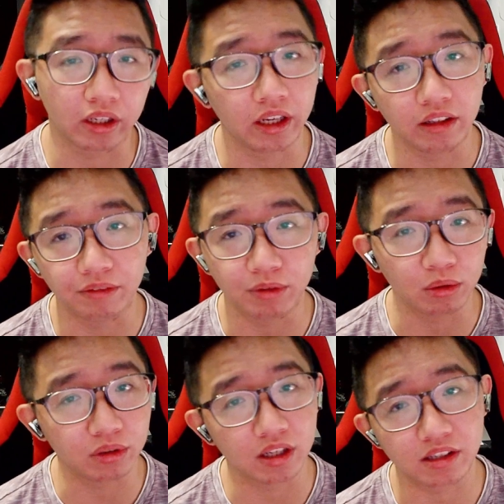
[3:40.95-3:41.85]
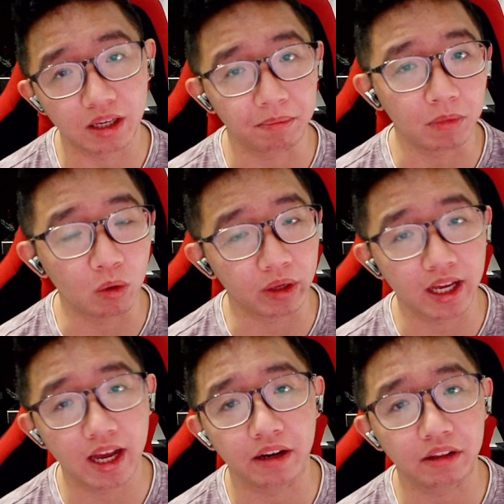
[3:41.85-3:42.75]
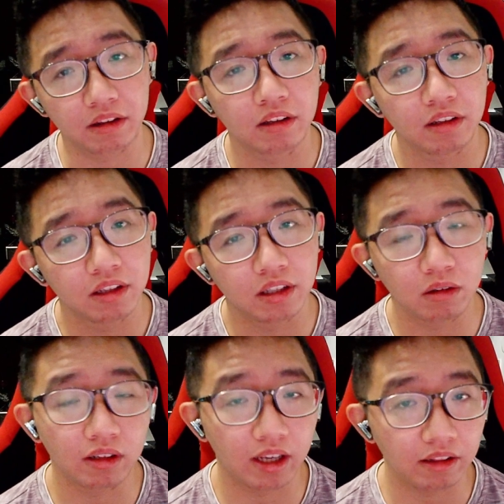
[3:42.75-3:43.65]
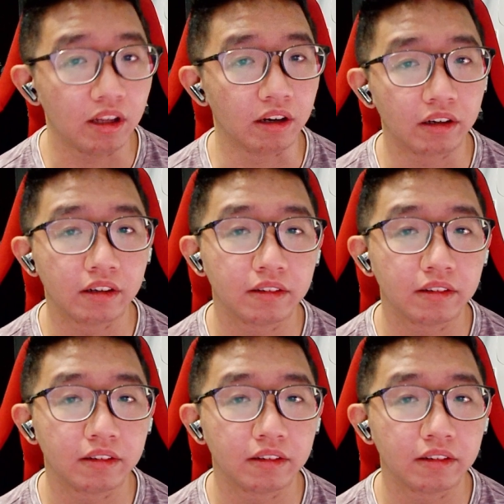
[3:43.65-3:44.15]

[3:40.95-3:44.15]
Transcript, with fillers: and if you just keep going at it, you'll get there.